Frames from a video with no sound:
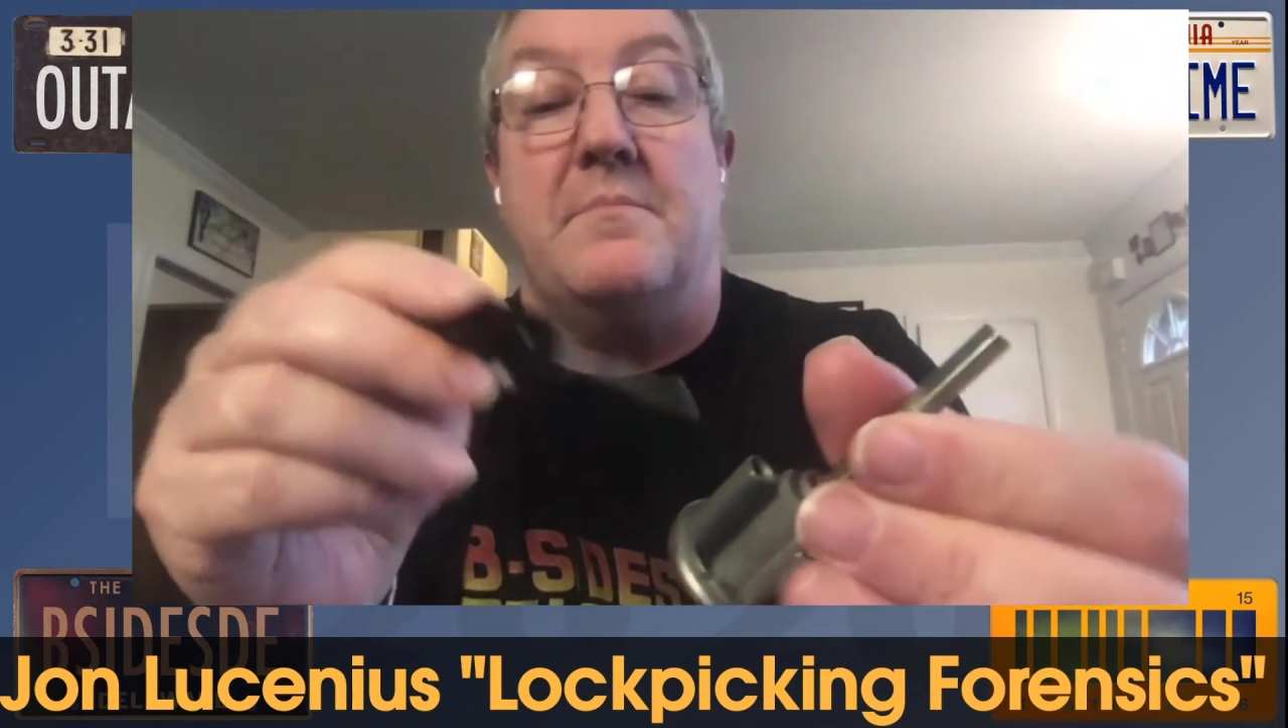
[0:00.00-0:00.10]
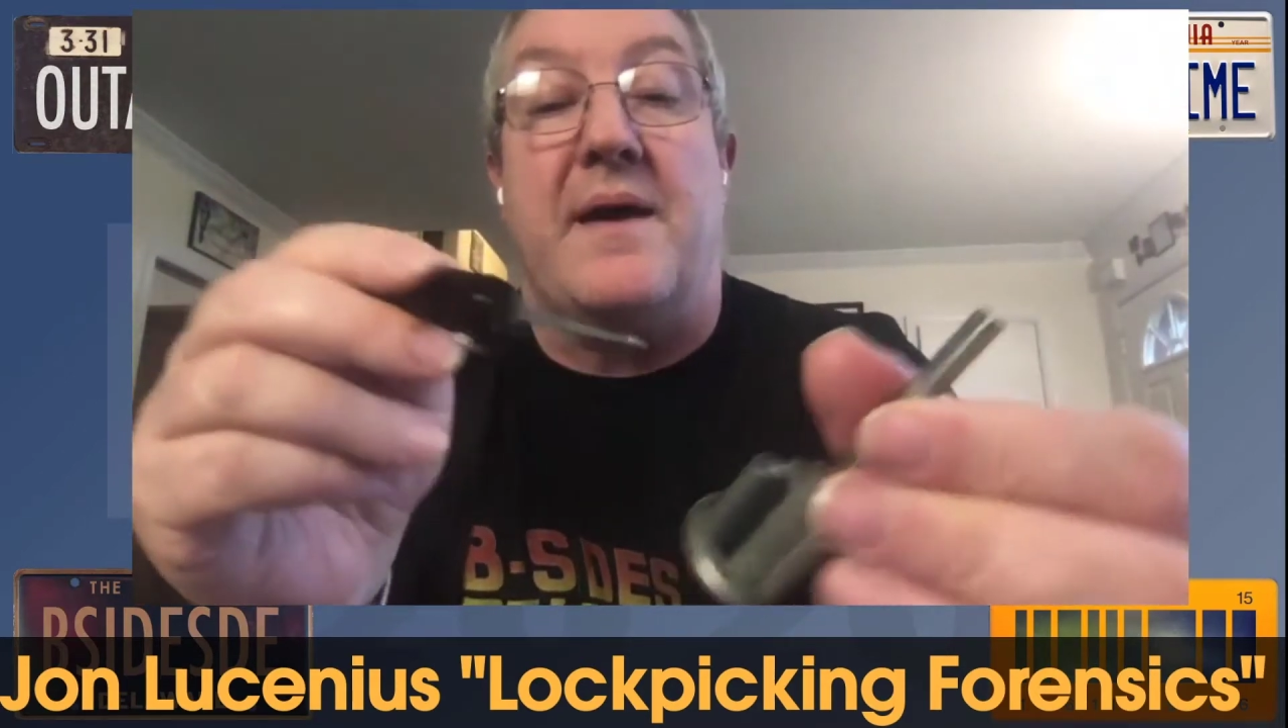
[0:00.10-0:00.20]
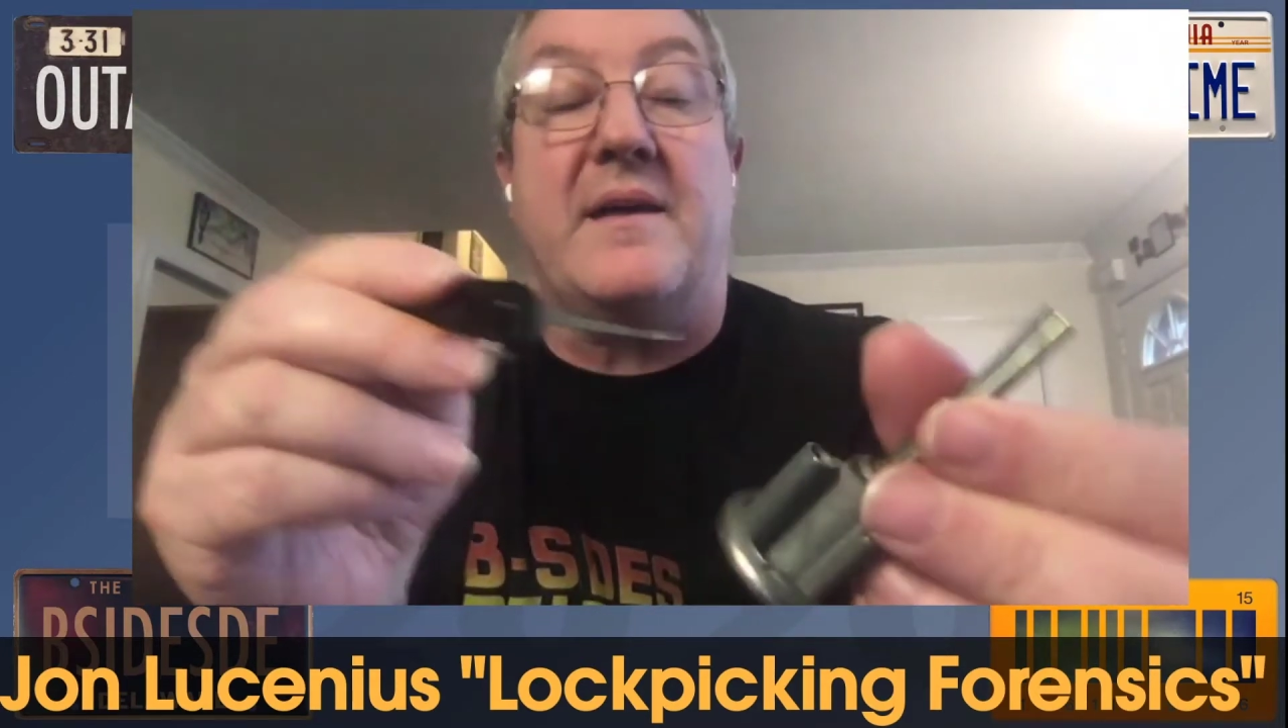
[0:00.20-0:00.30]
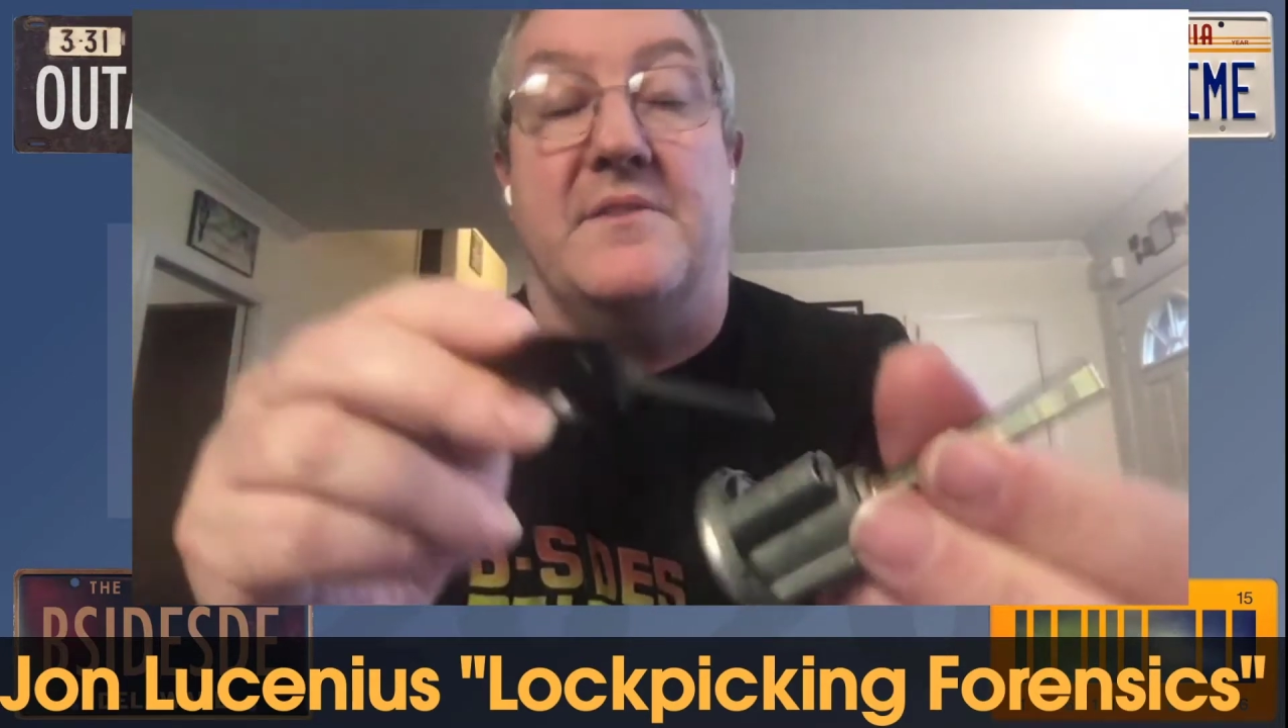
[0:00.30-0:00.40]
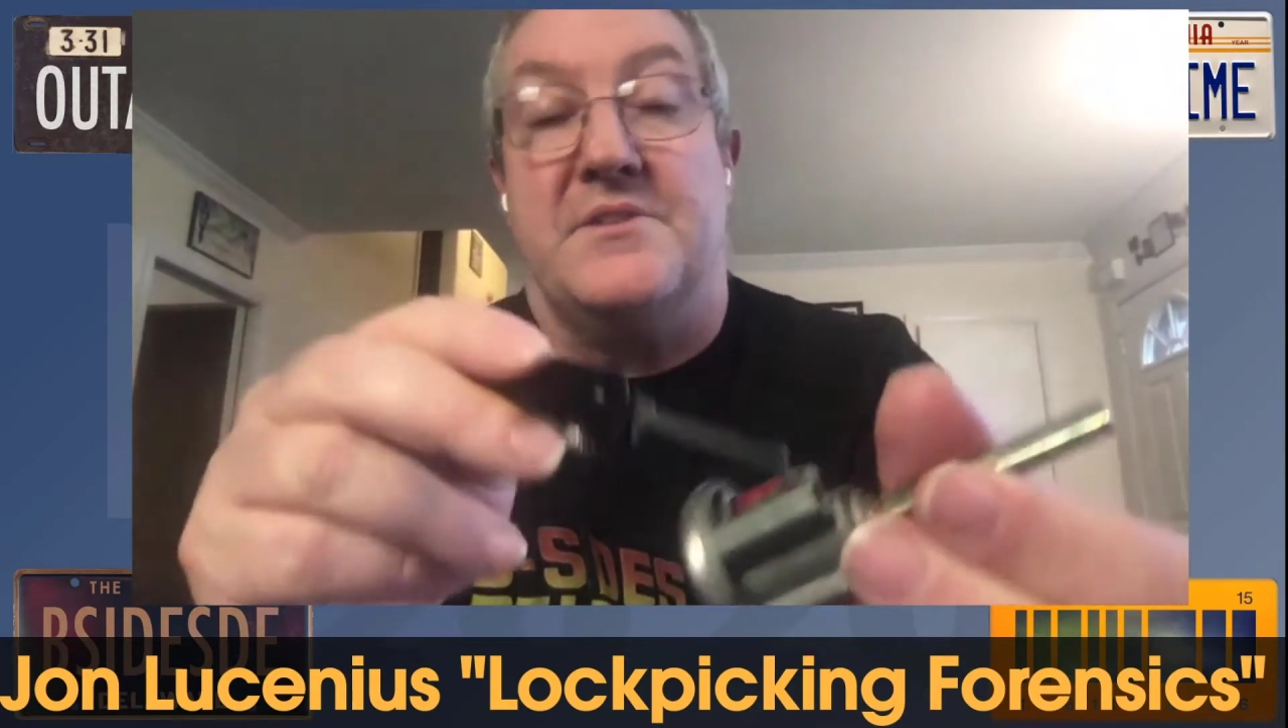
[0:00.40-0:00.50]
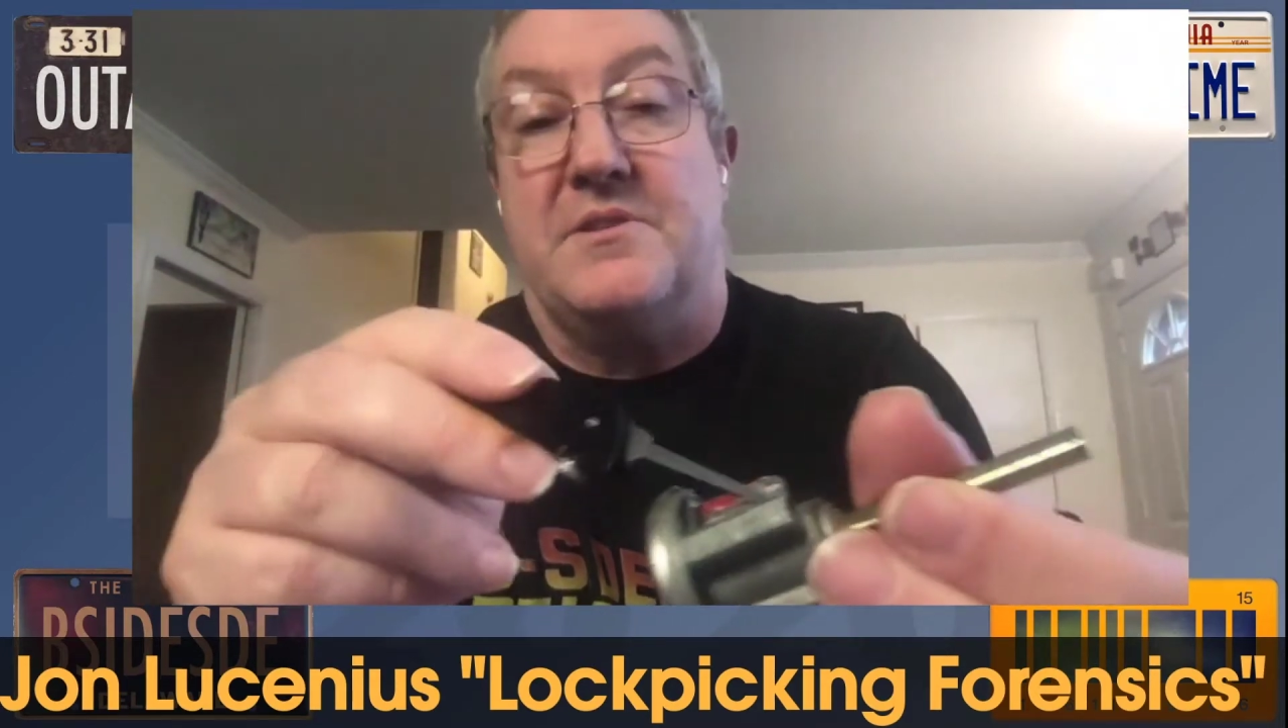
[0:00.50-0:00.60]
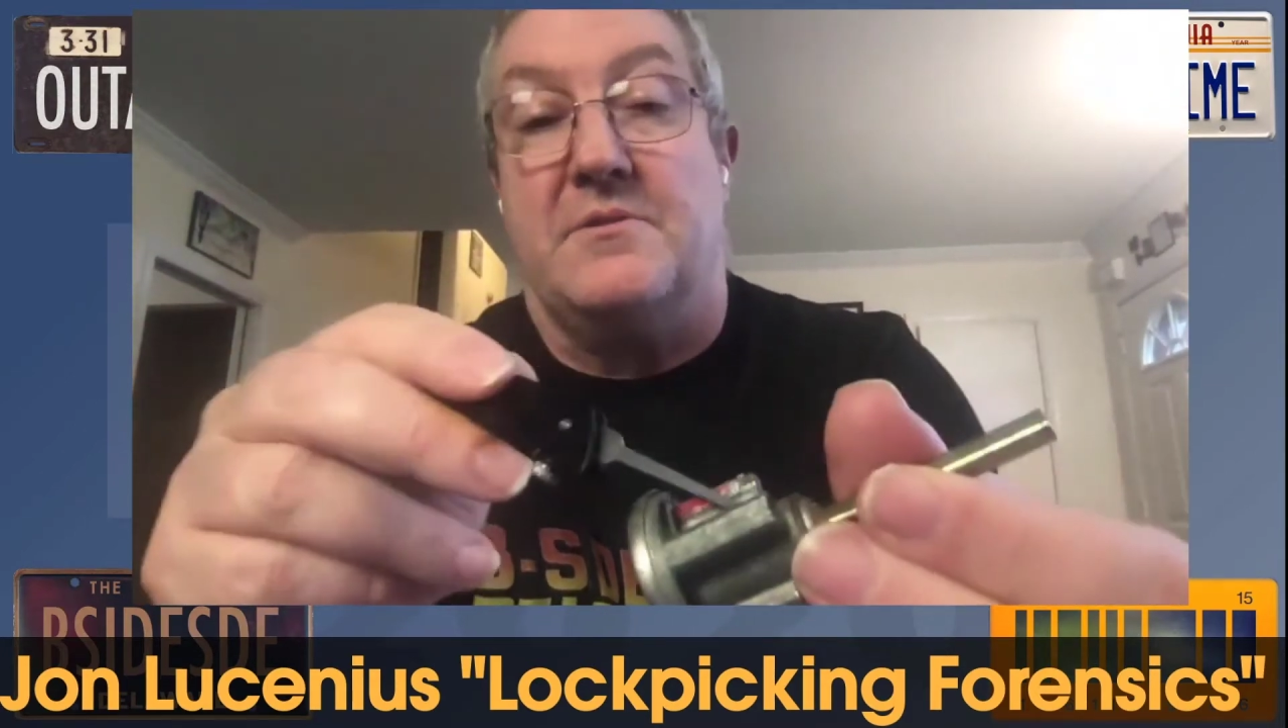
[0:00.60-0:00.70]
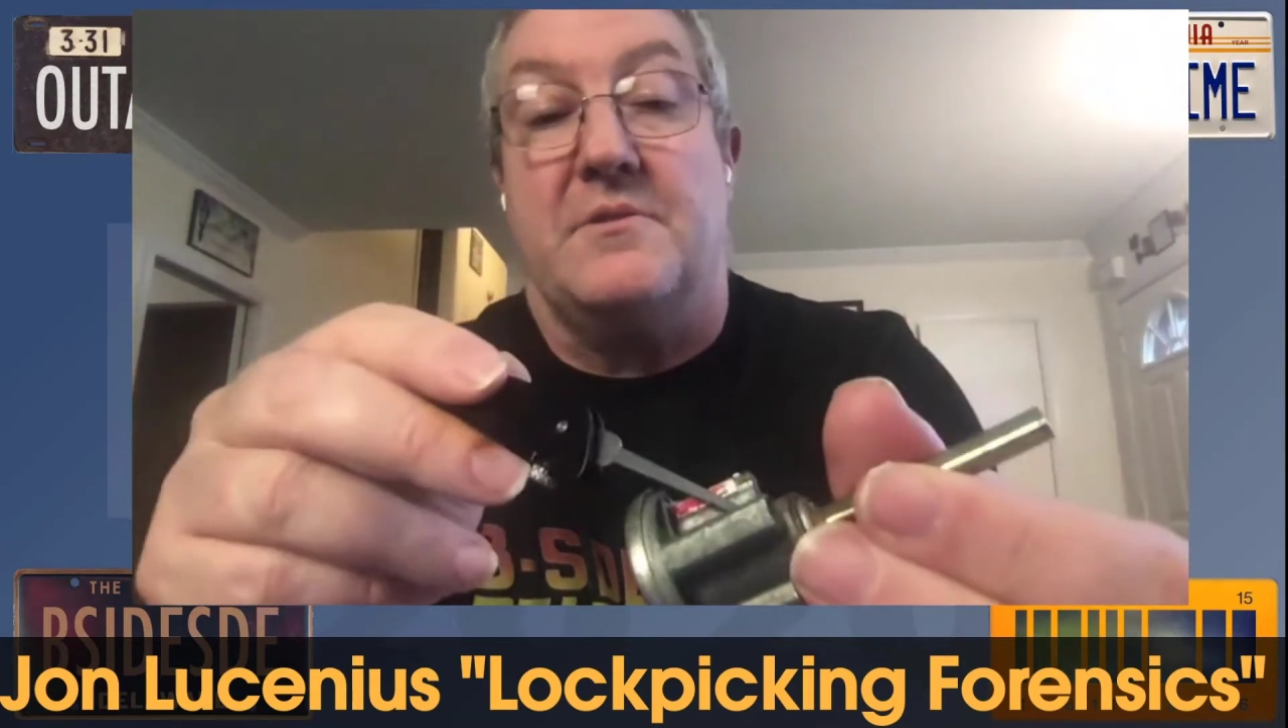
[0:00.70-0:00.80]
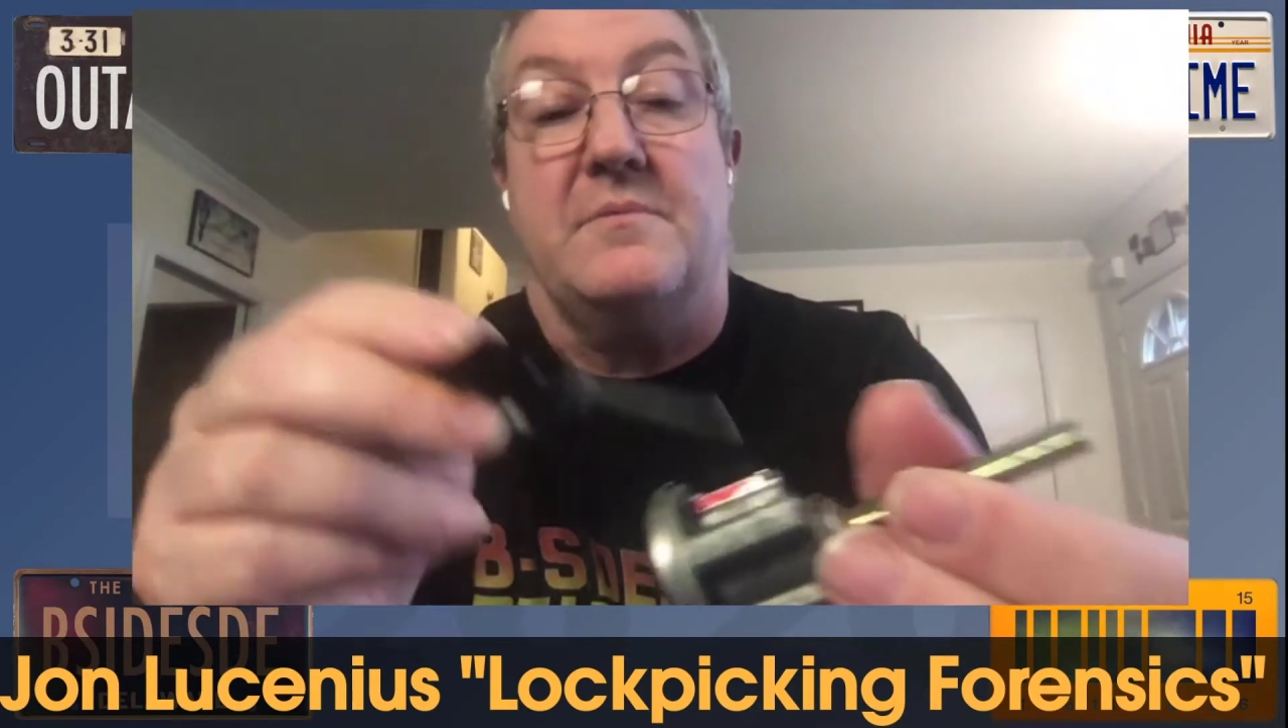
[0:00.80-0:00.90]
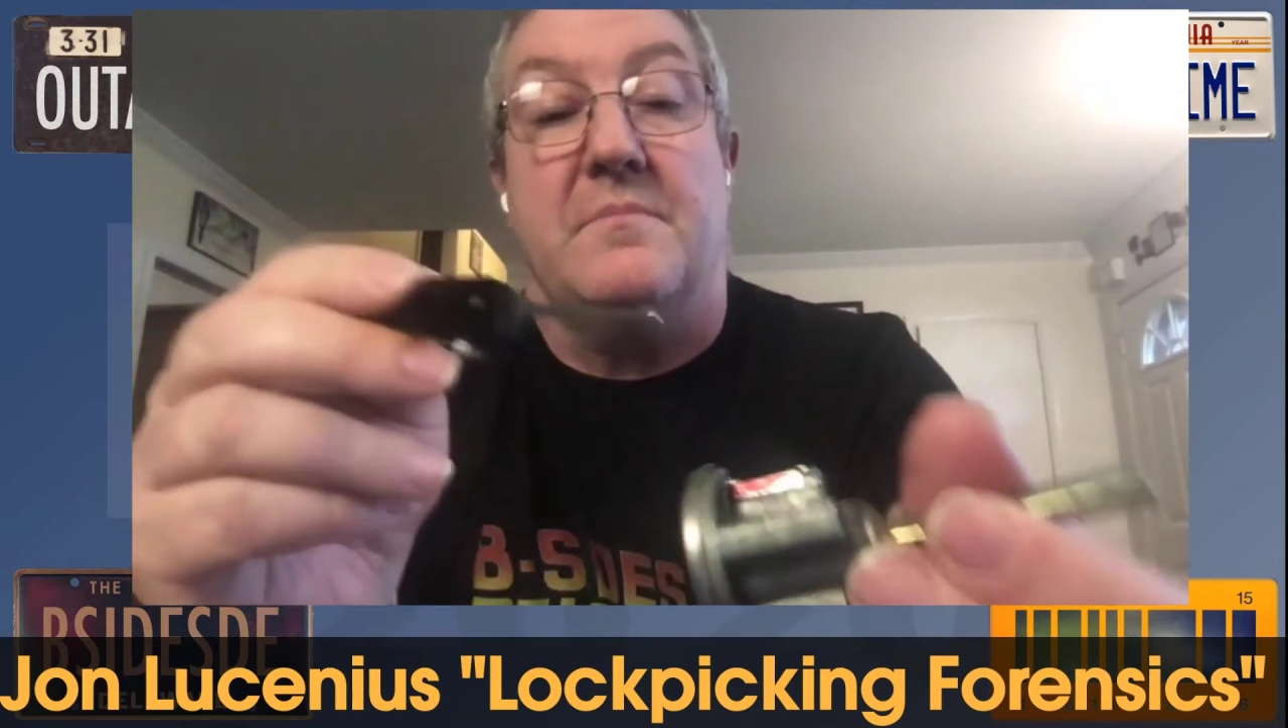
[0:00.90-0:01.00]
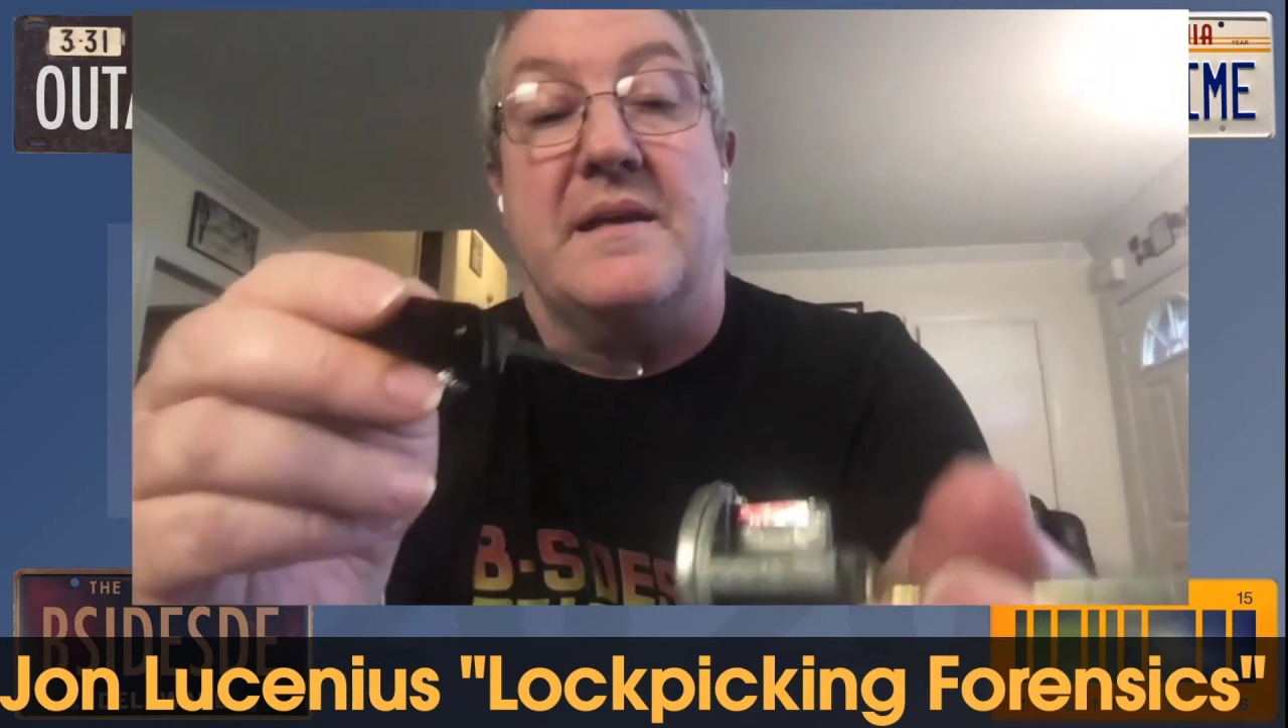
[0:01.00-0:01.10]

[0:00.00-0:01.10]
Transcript: back of the cylinder.